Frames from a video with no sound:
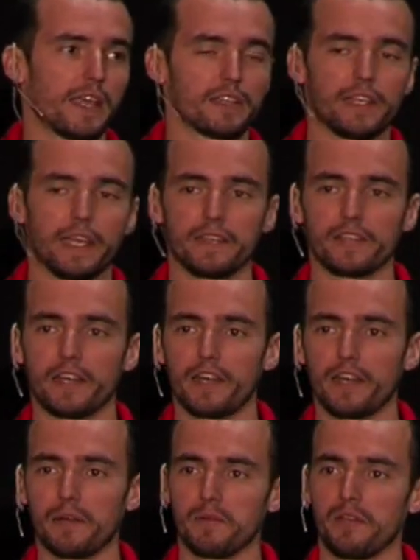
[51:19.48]
take
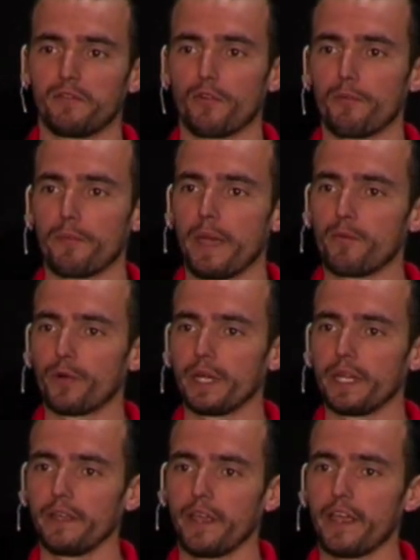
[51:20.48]
data from
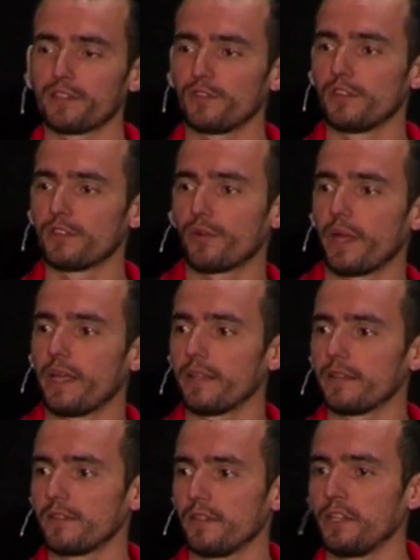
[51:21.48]
memory,
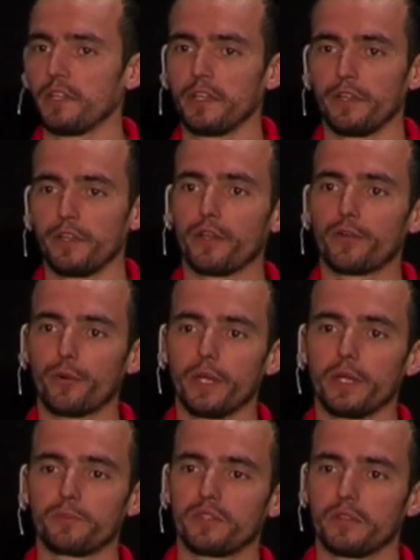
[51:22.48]
exfiltrate,
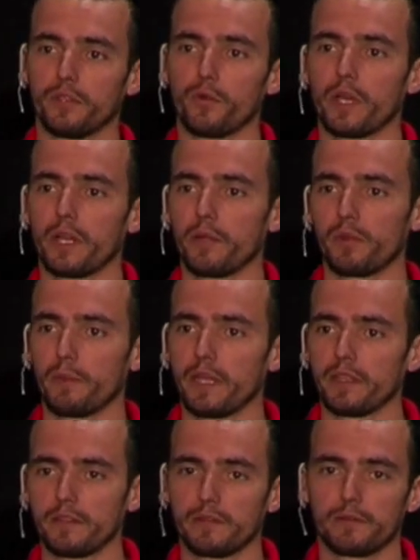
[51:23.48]
encrypt. You can
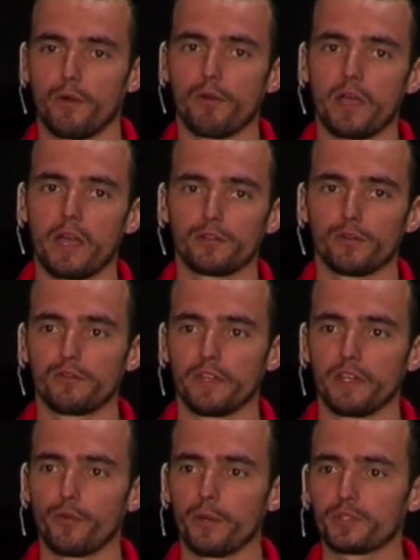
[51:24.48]
implement all kinds
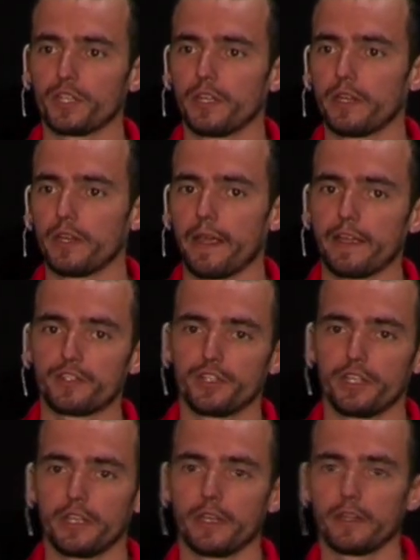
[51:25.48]
of encryption,
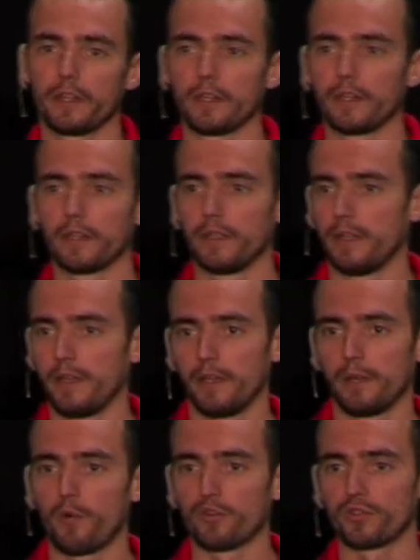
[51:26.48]
hashing in
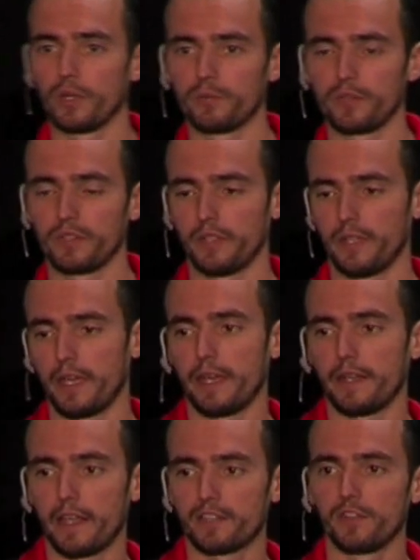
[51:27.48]
PostScript,
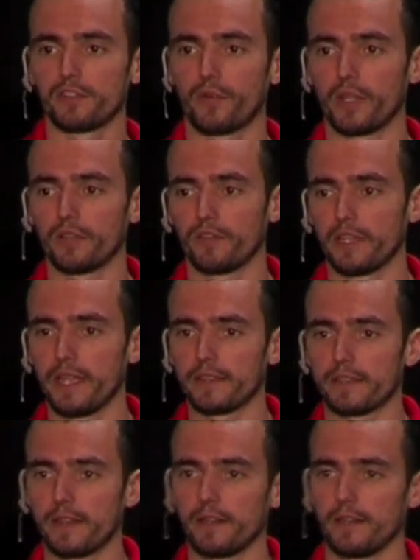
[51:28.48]
and exfiltrate the
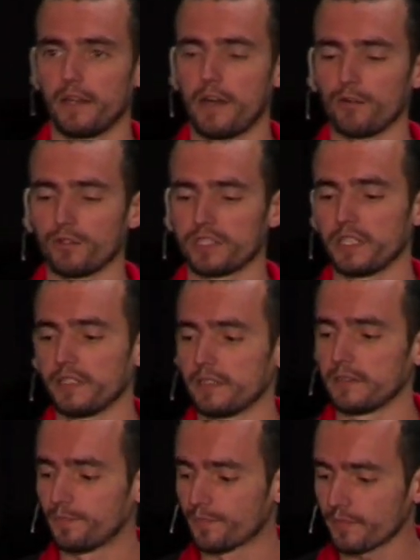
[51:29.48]
data
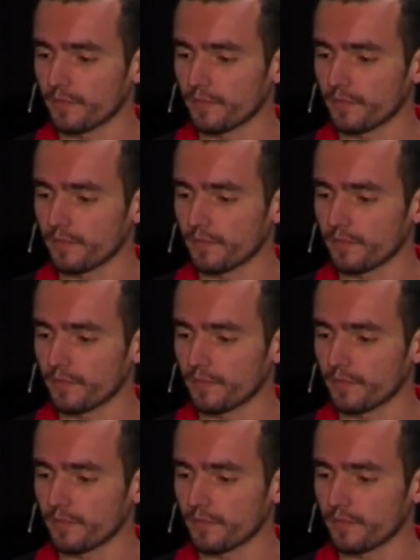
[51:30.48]
outside.